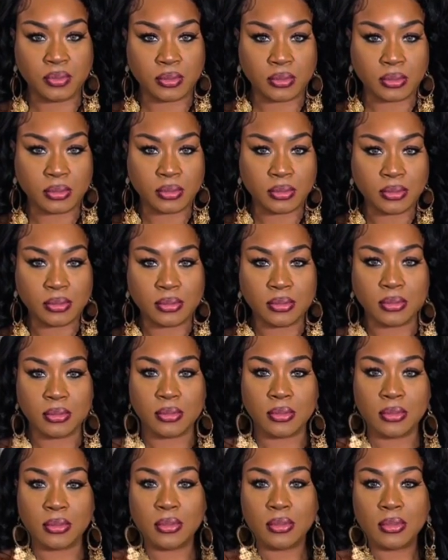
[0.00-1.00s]

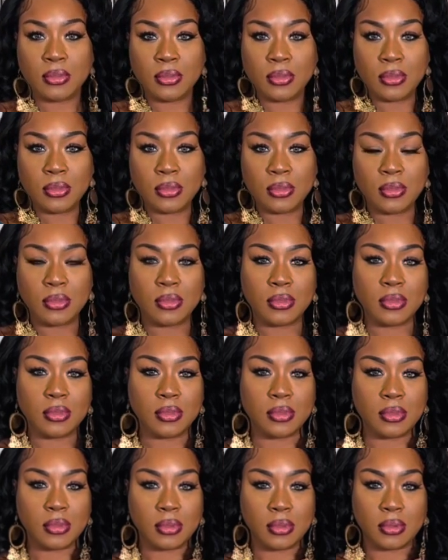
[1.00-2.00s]

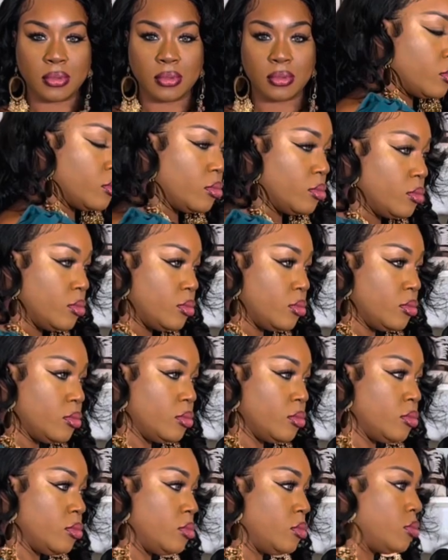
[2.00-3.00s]

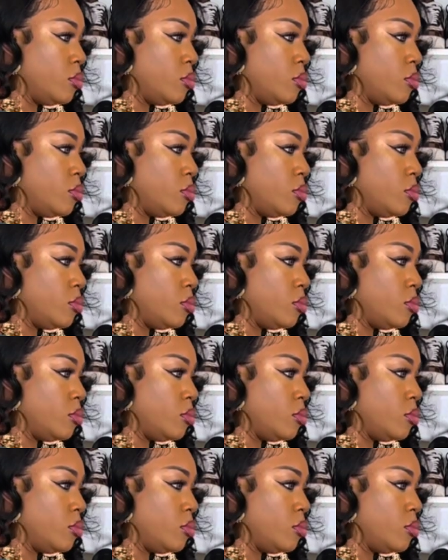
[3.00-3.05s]
Nothing is said.